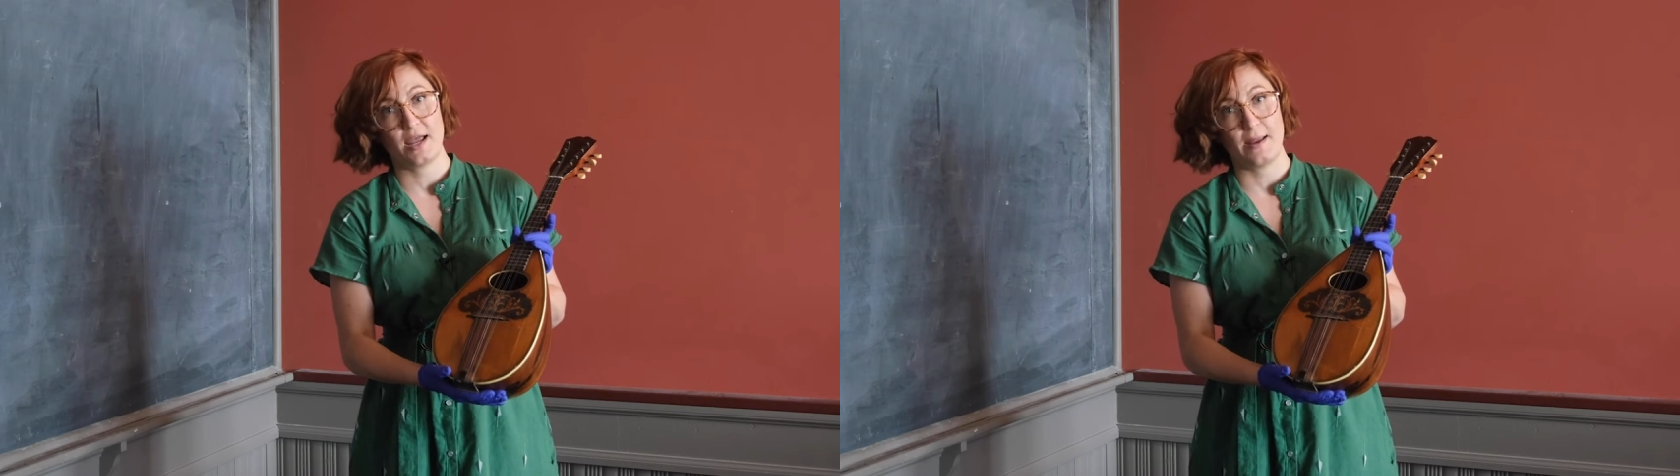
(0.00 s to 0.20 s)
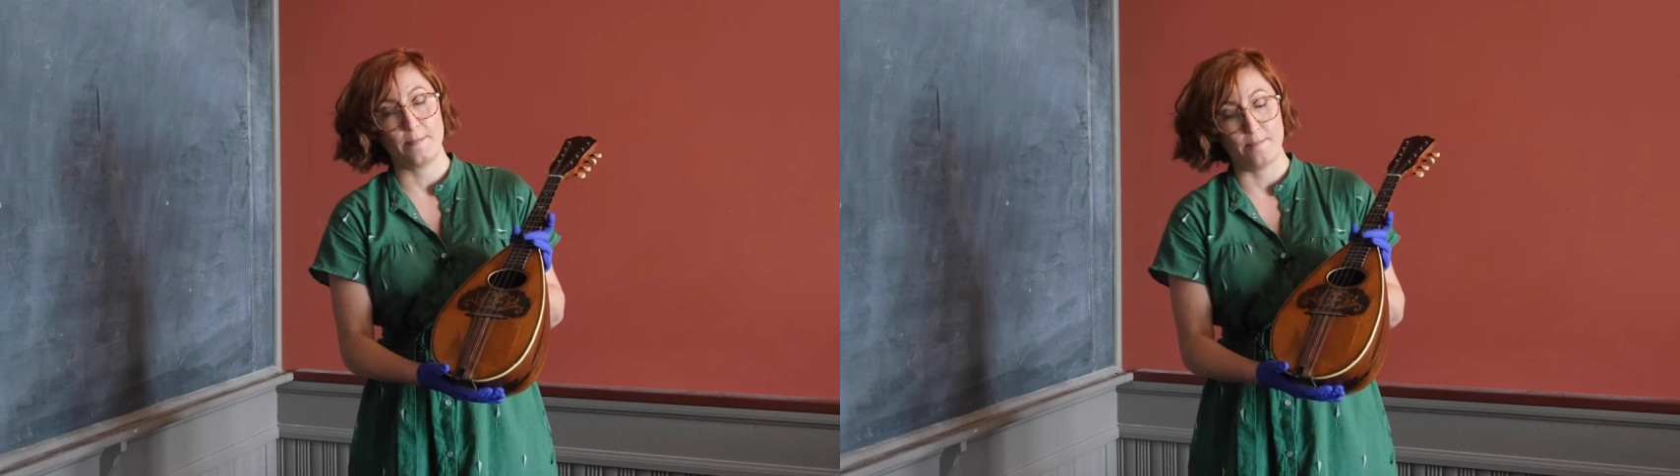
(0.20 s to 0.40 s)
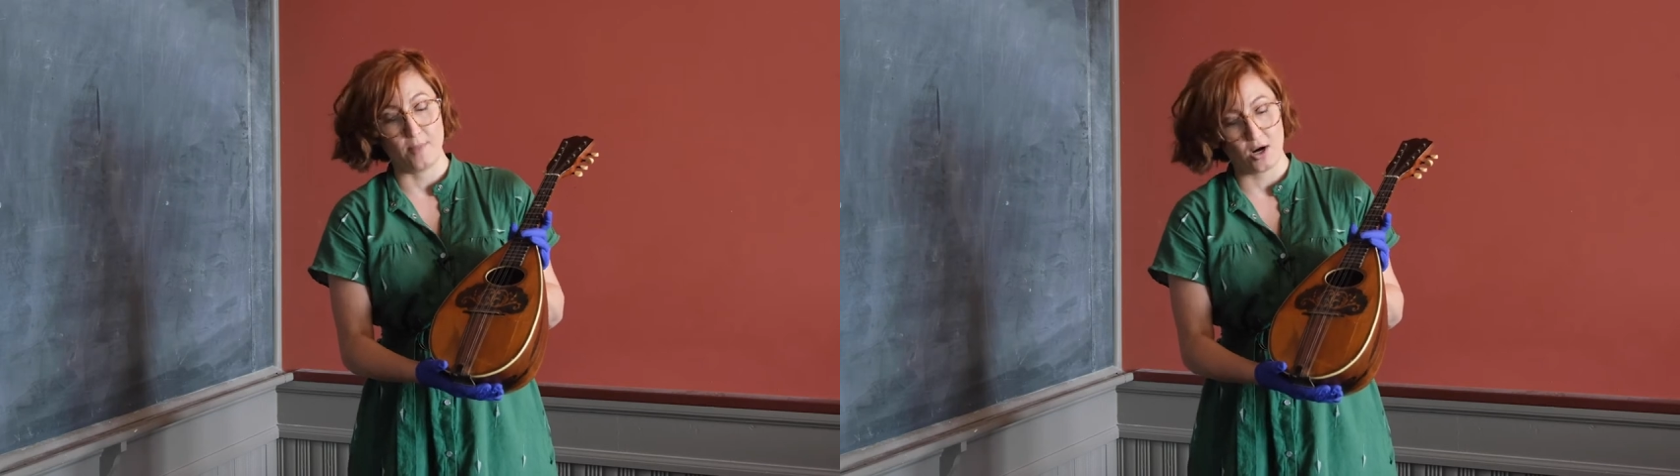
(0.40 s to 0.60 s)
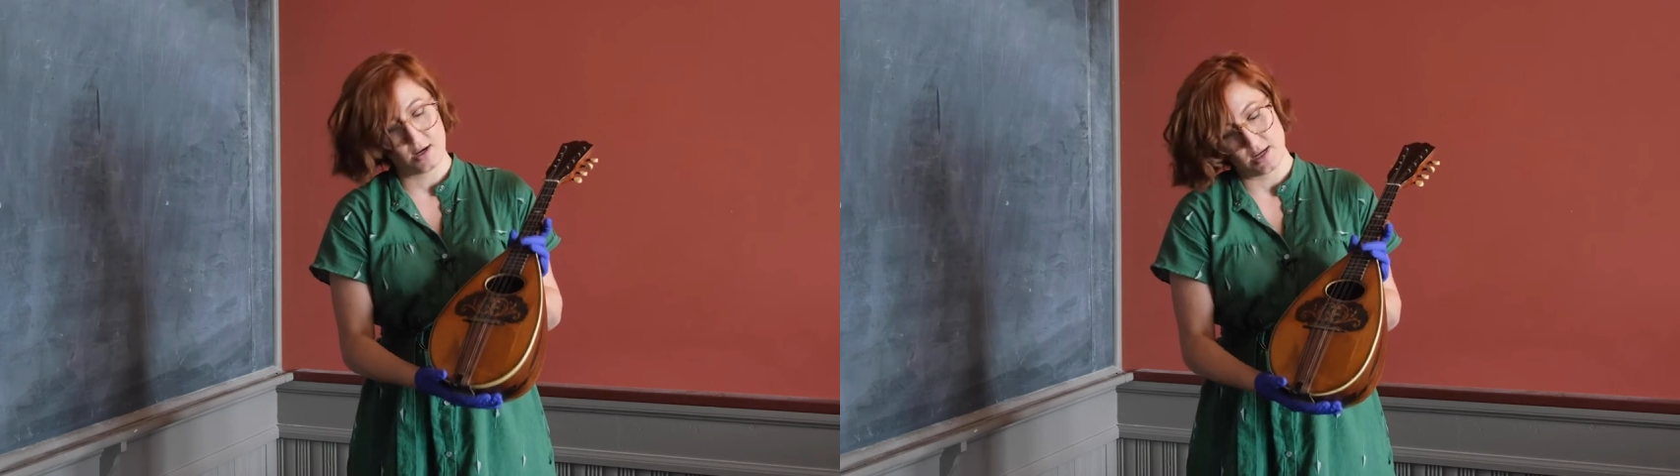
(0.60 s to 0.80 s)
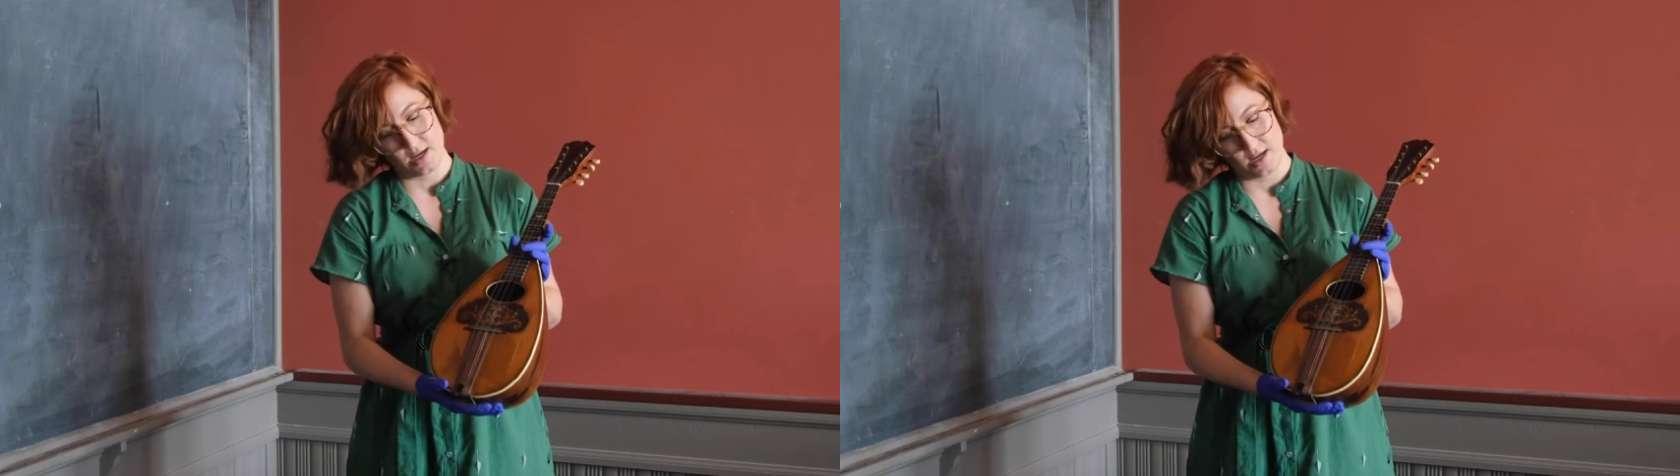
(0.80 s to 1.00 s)
and
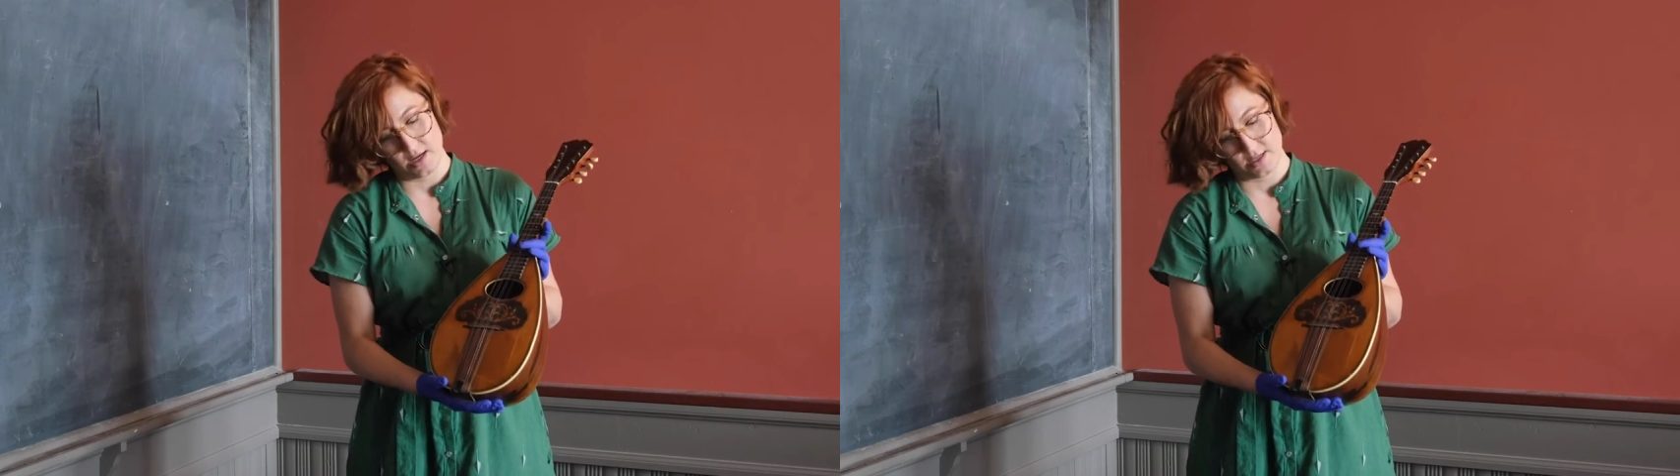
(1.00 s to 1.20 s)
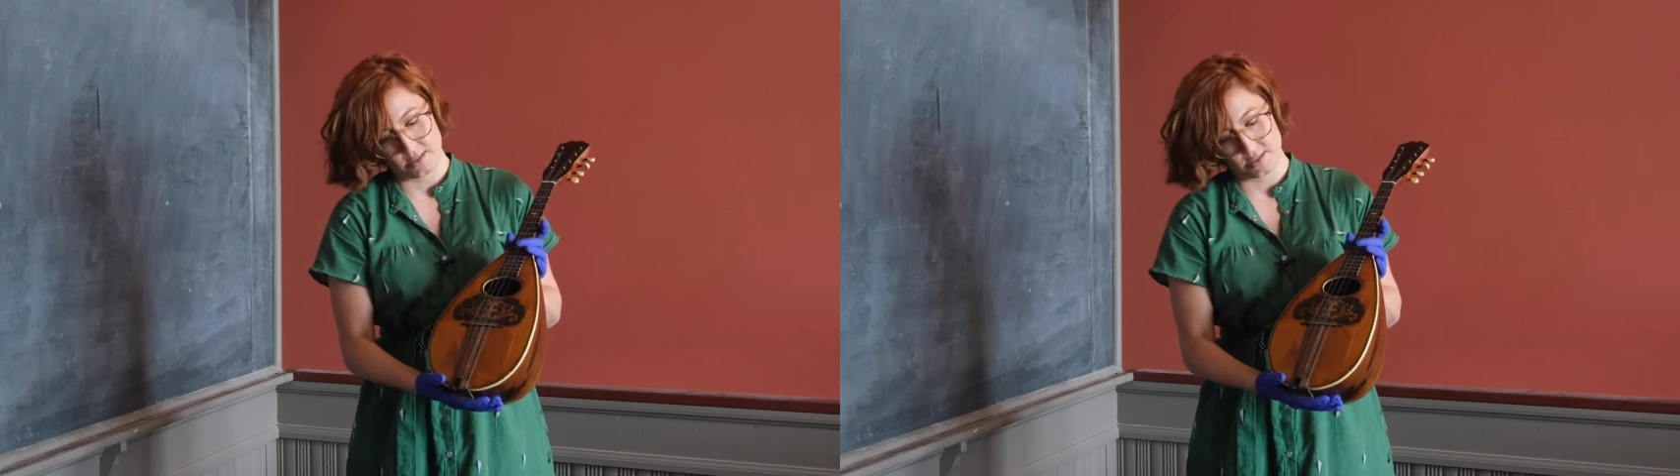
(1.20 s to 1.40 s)
marquet is